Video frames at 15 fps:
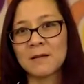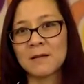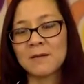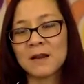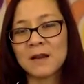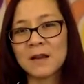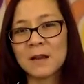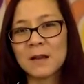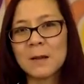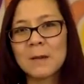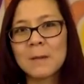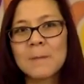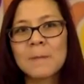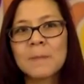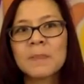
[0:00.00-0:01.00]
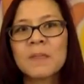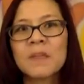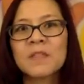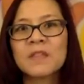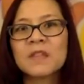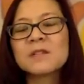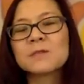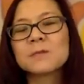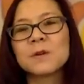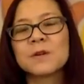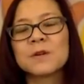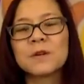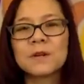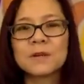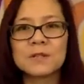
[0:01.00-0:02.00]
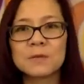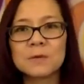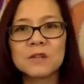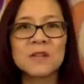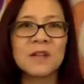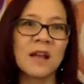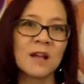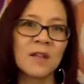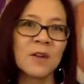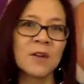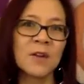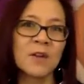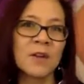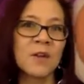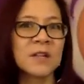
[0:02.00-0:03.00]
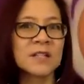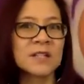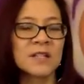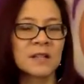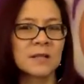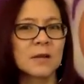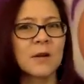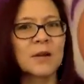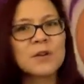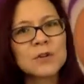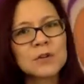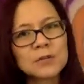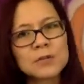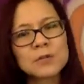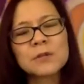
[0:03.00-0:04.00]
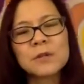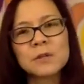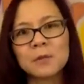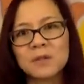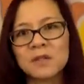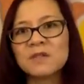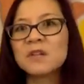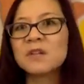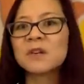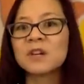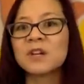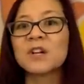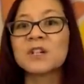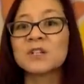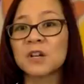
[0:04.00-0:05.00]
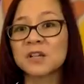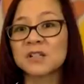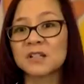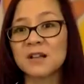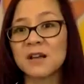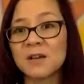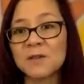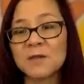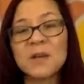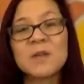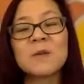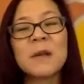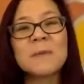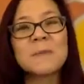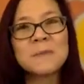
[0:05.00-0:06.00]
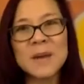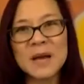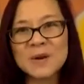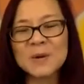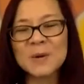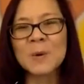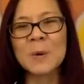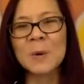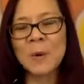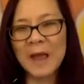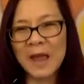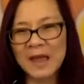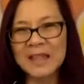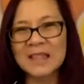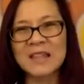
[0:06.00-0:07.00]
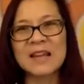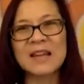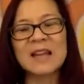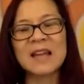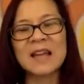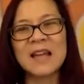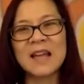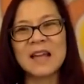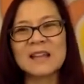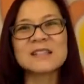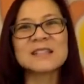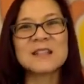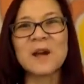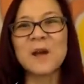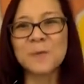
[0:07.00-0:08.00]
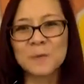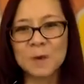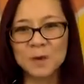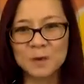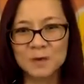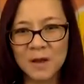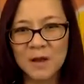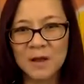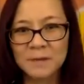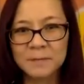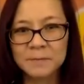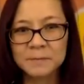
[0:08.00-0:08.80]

right? The thing is, what are you going to do with it? How long are you going to sit there? Are you going to truly believe it, or are you going to toss it out, right? You get better at that as time goes on.